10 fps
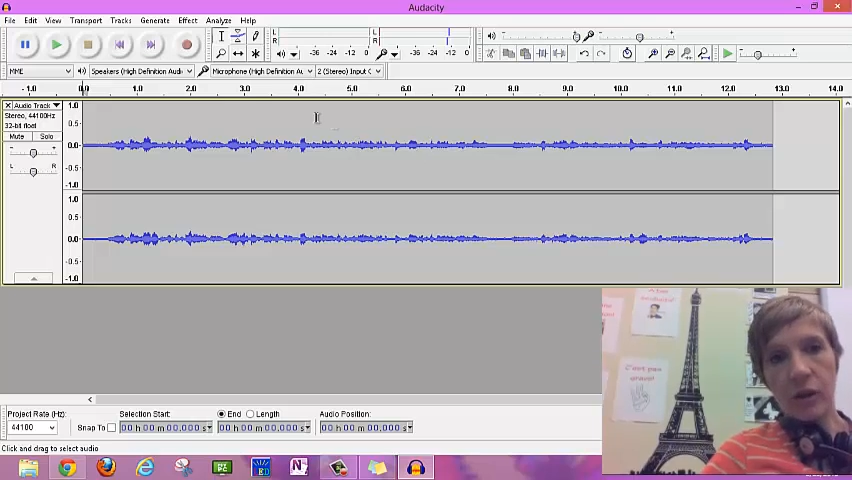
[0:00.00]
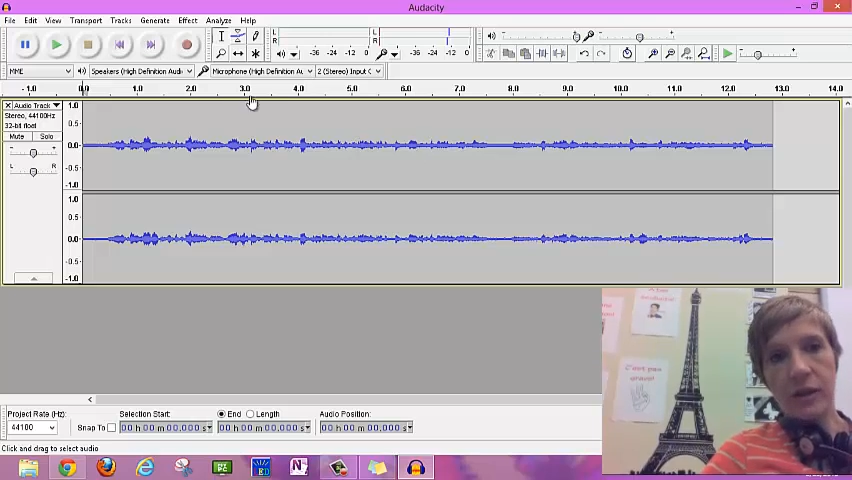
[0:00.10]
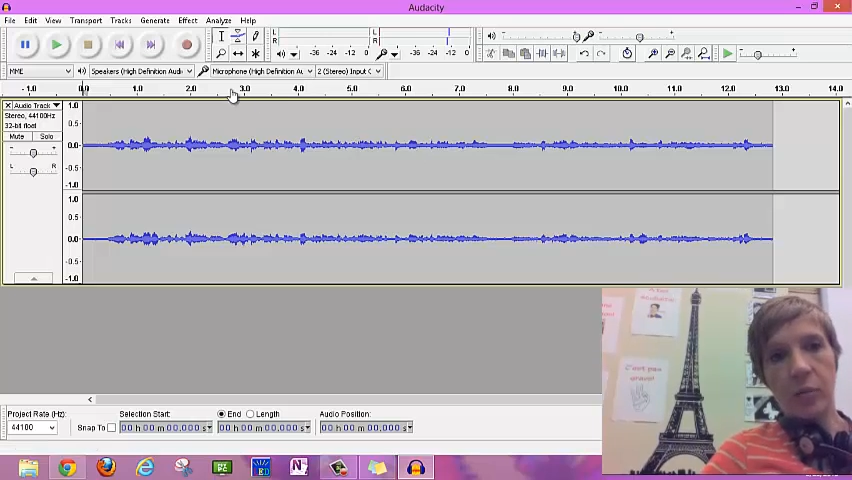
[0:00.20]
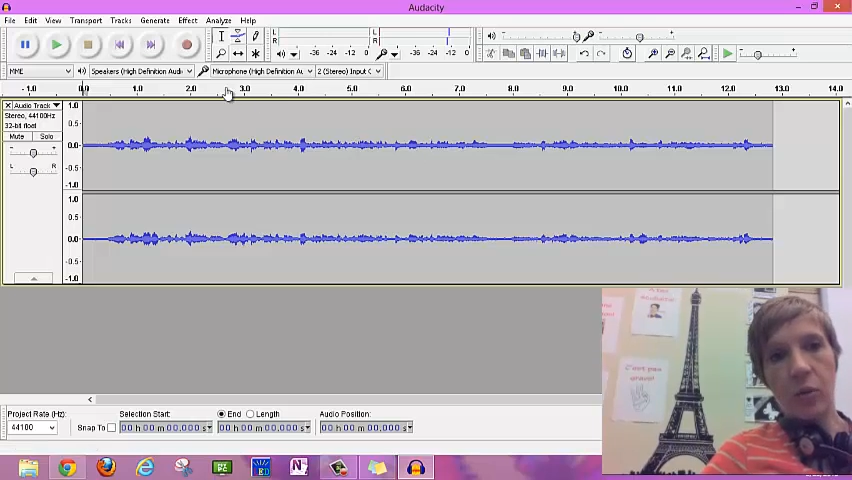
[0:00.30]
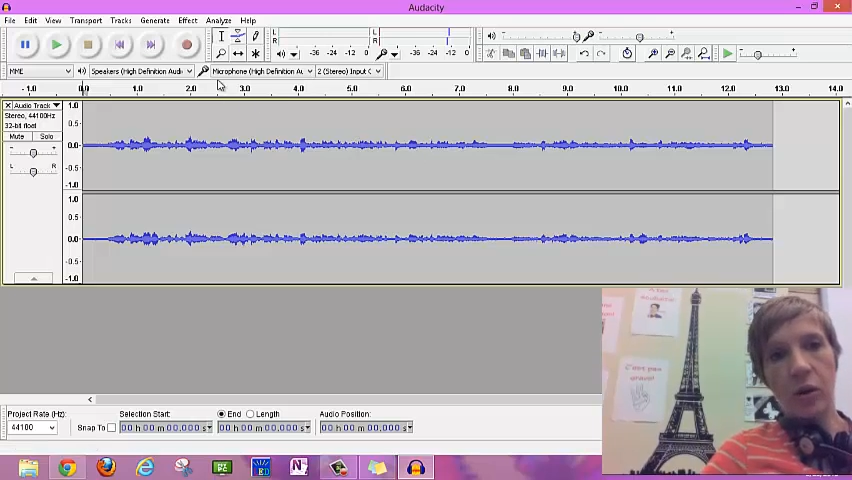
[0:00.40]
for
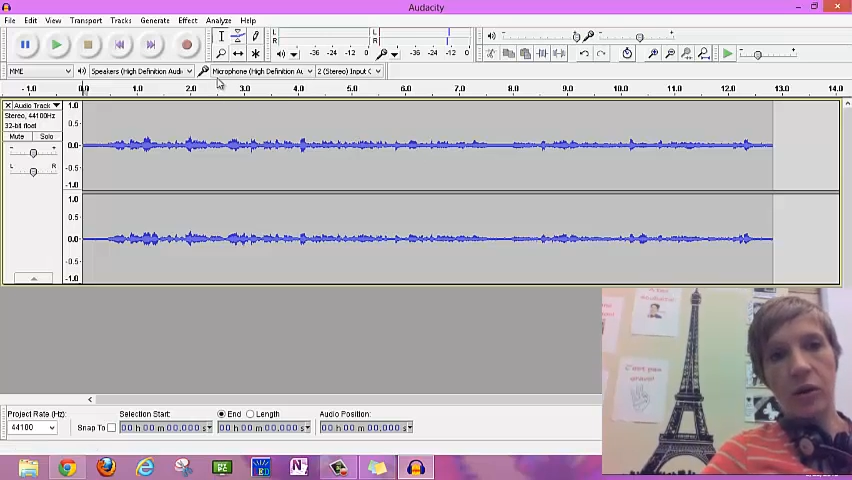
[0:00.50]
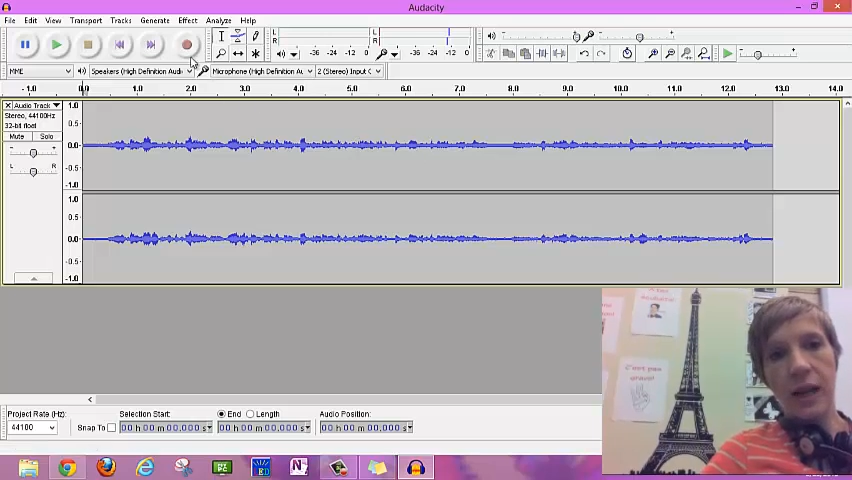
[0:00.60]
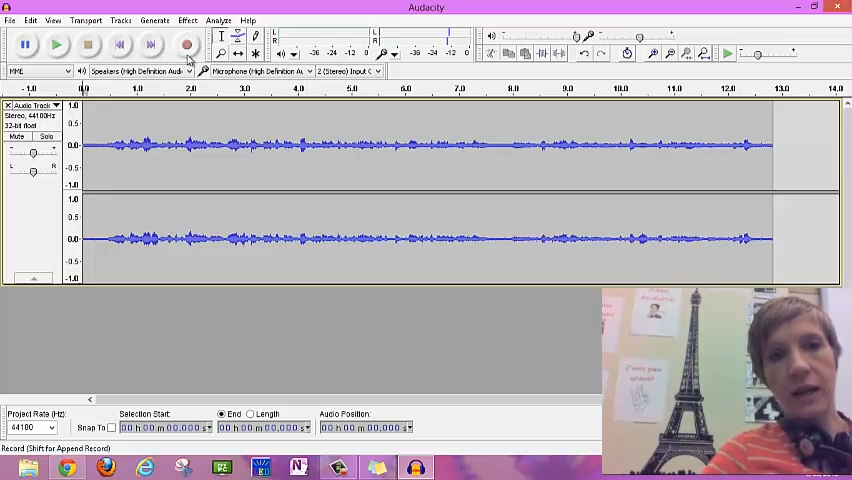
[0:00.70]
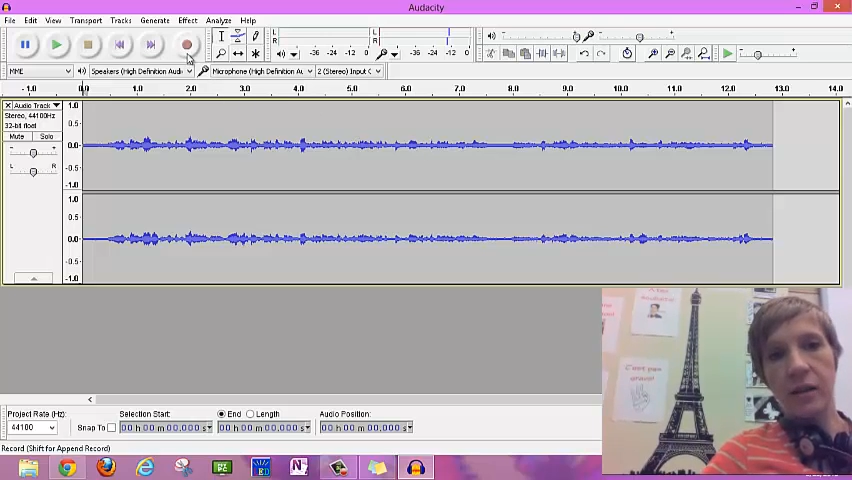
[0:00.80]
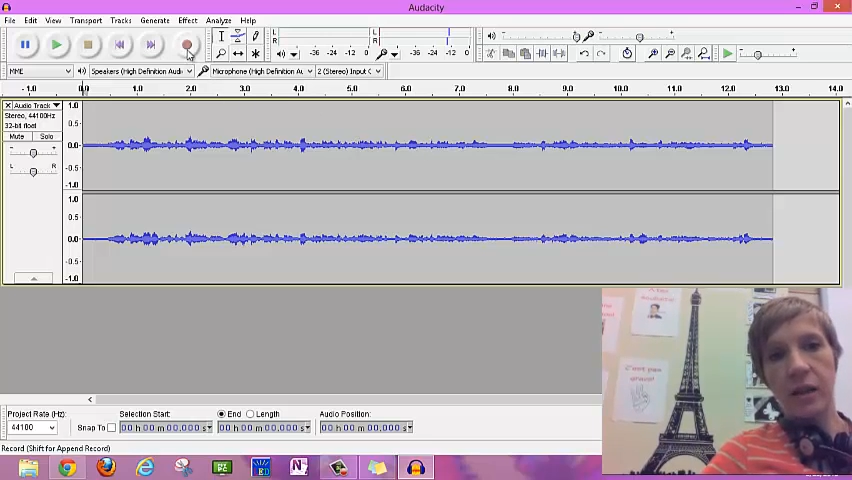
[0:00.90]
example, on
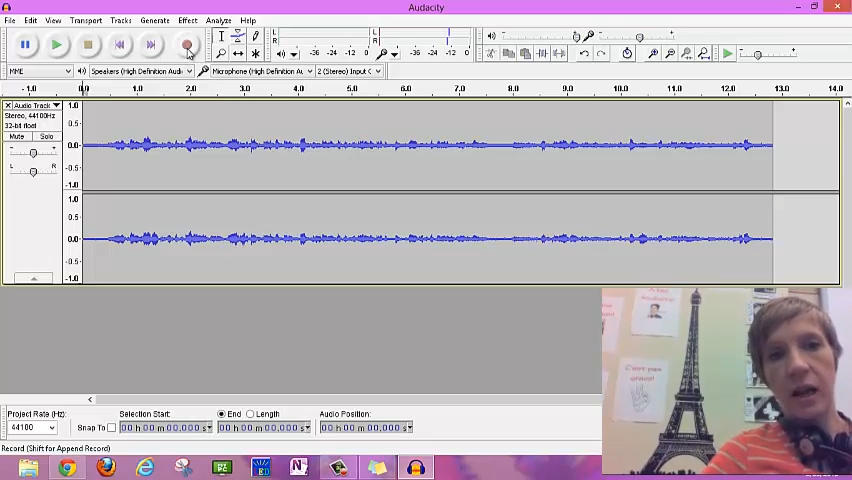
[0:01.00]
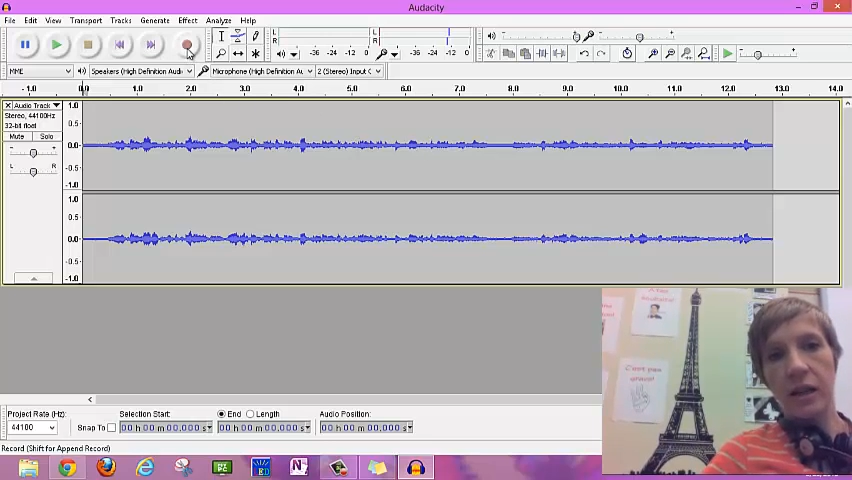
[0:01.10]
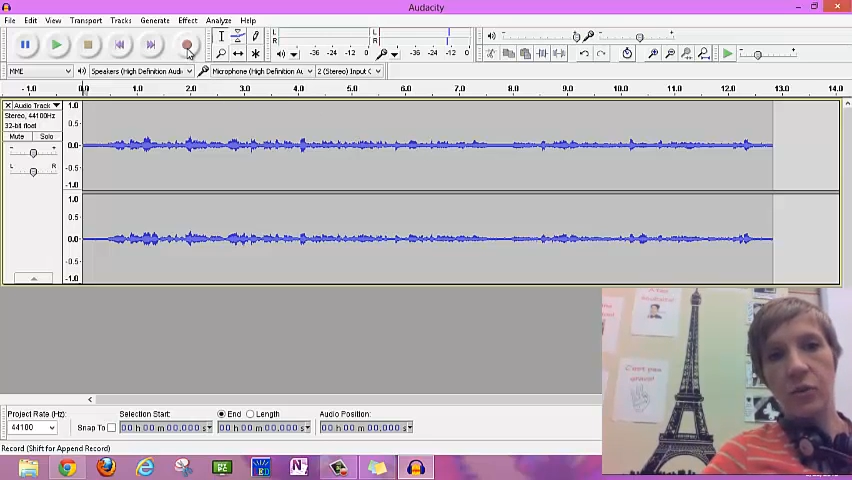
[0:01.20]
Audacity.